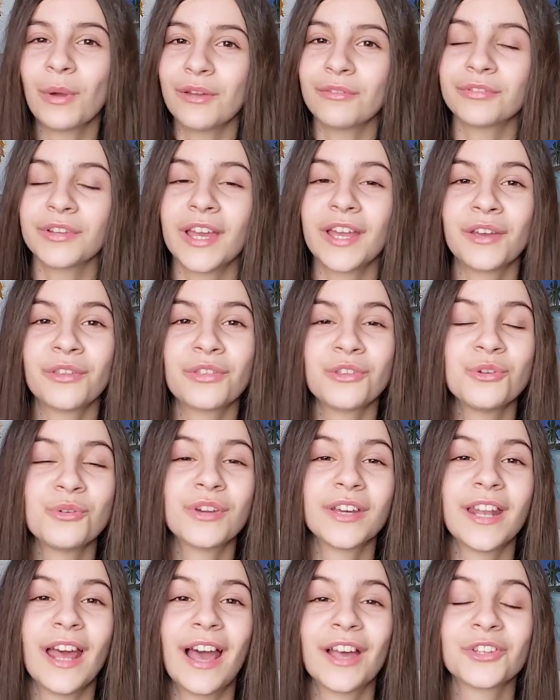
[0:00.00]
wavelength, you
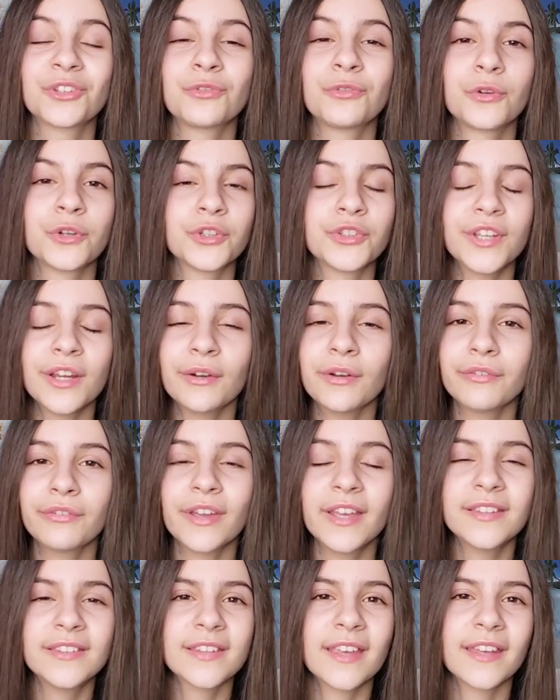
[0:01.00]
can ask for
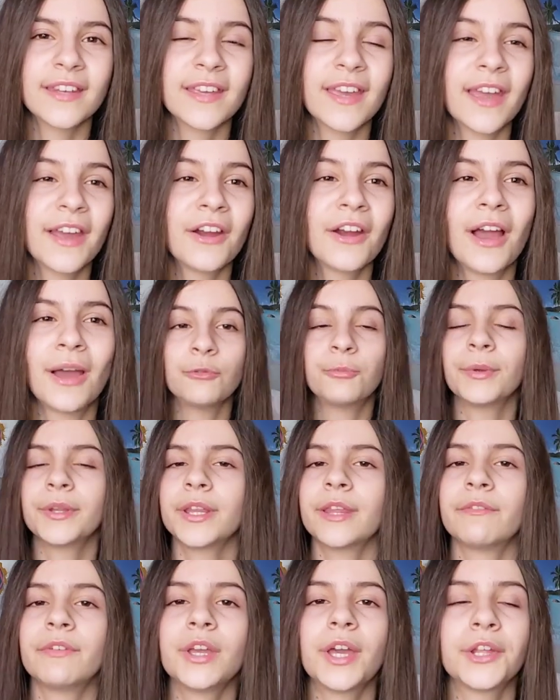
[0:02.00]
CeraVe skincare. If you've been
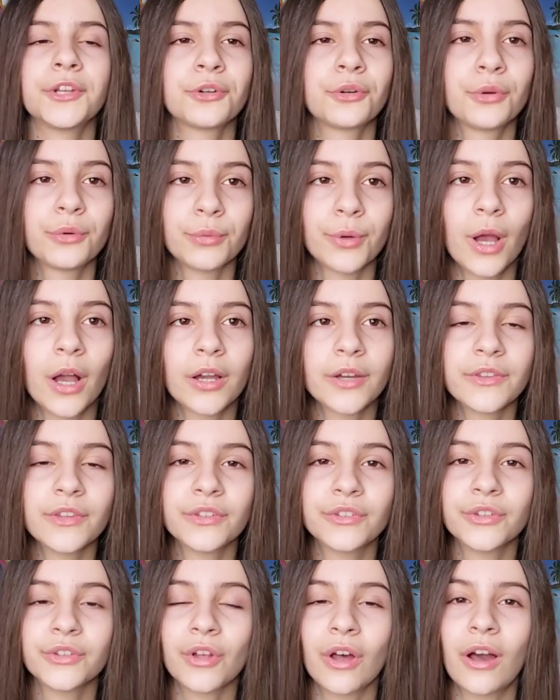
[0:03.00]
living under a rock,
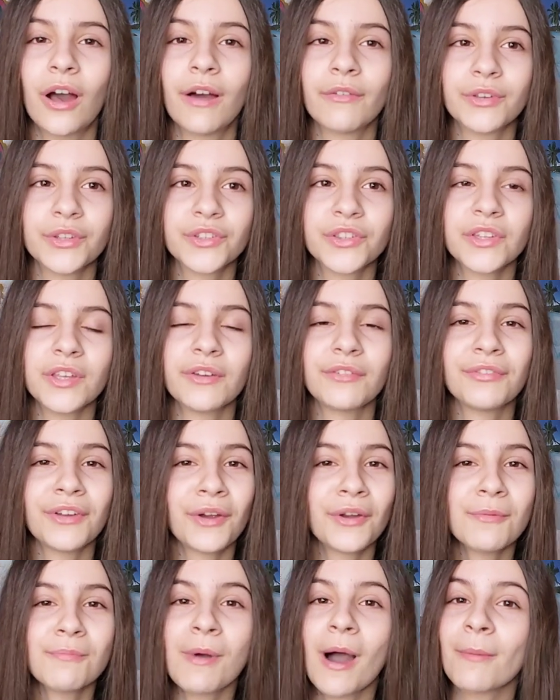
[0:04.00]
this is obviously a
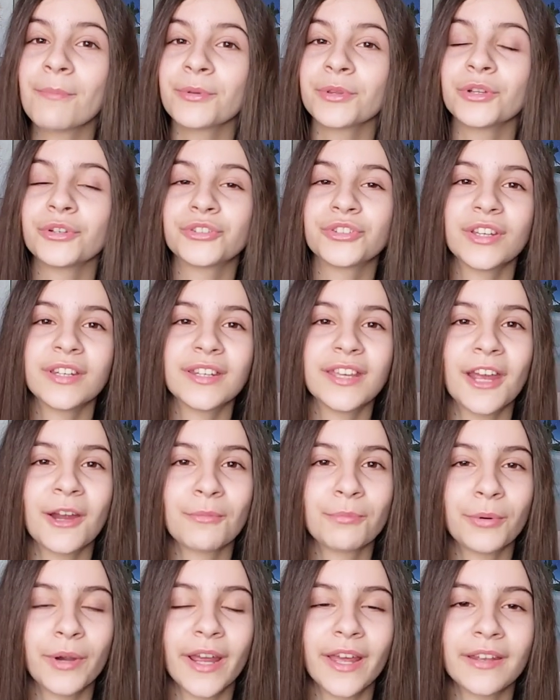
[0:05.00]
very popular
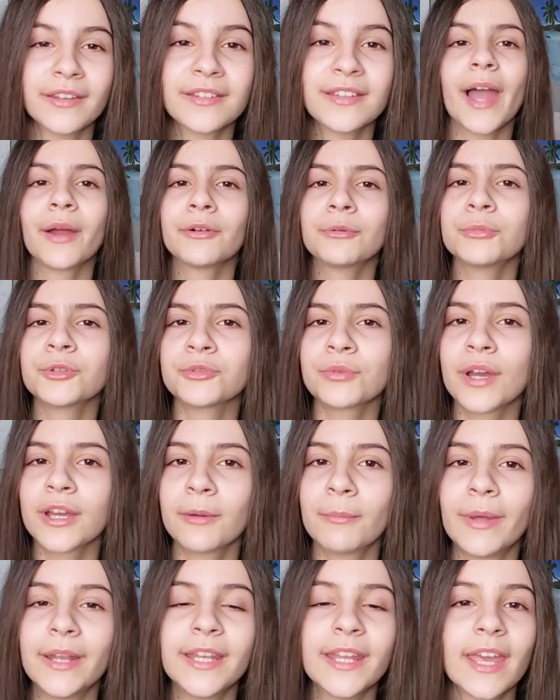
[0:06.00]
skincare brand. Hiram is
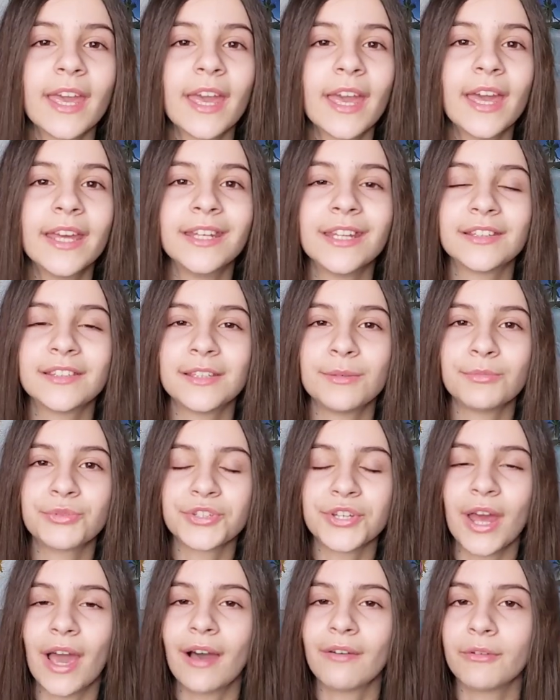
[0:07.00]
recommending it and it seems
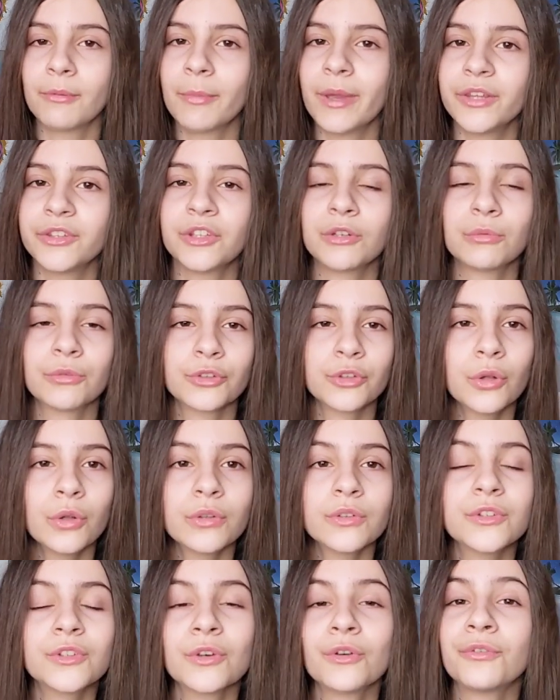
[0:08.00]
to have amazing
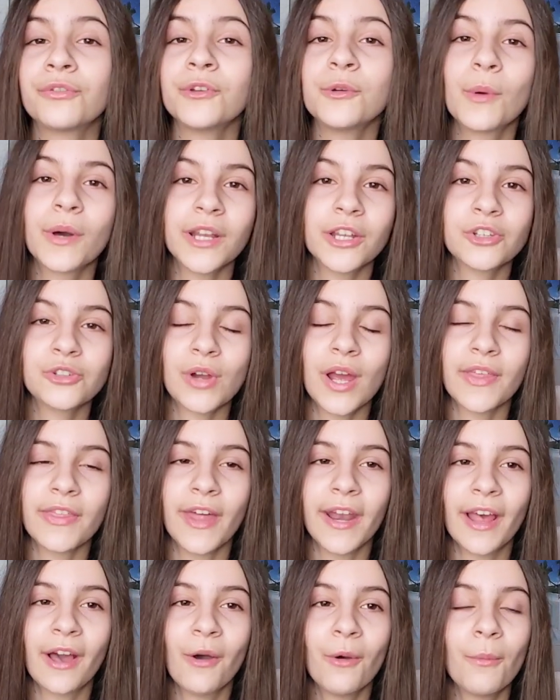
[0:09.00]
results, so if you want to try
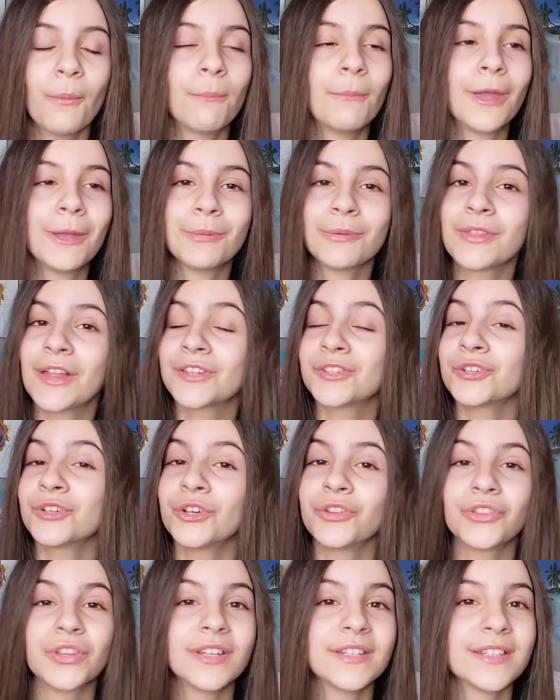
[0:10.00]
that out, maybe that's a
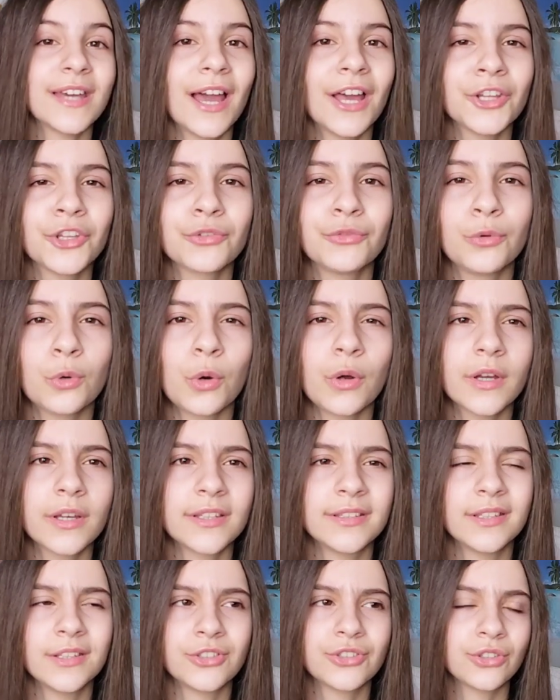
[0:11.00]
good thing to ask for
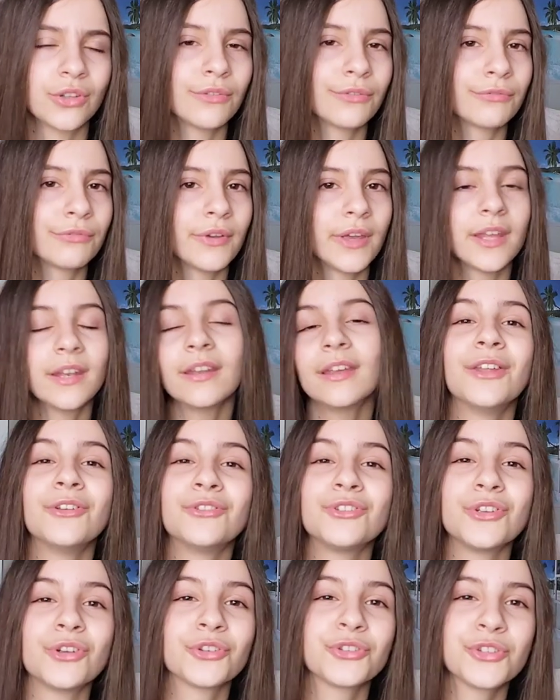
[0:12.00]
because it should fit
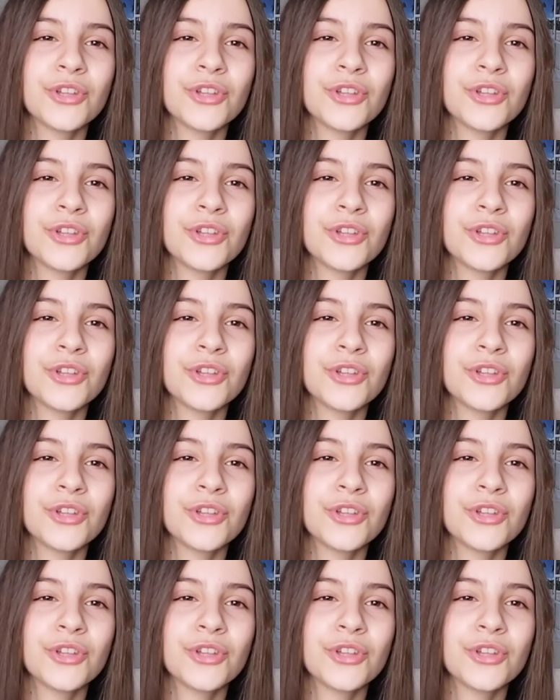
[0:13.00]
into your